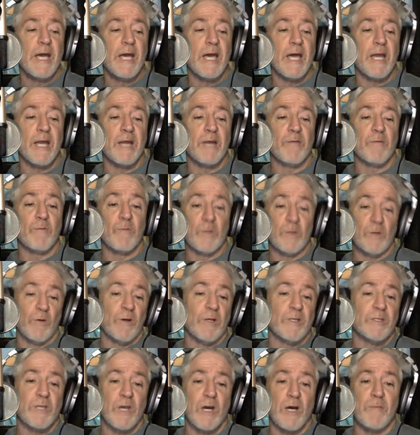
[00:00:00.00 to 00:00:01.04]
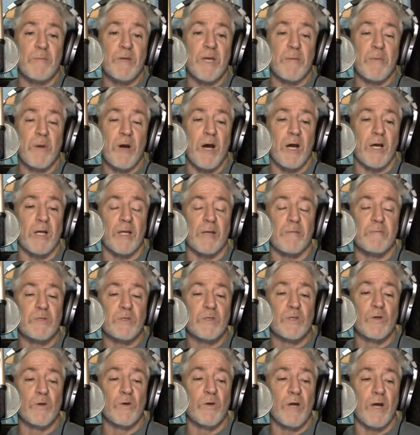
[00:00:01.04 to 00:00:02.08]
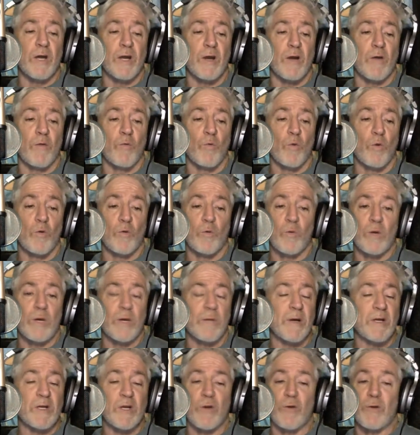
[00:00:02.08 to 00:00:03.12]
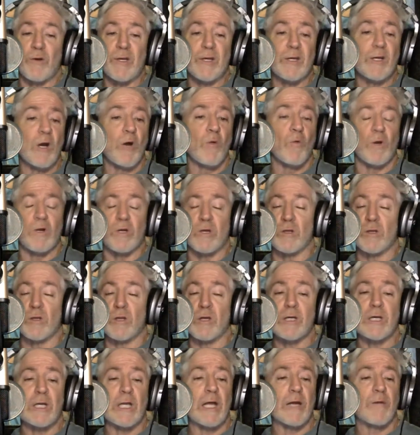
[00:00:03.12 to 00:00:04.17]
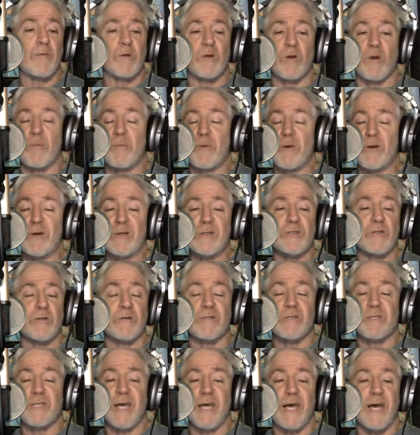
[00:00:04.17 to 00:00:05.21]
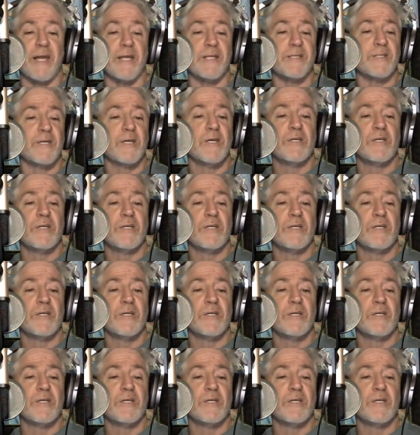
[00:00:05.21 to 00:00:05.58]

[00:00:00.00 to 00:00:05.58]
And in, when you're in a zombie apocalypse, you're not uh, worried about your ego, what you look like, what your appearance, your status.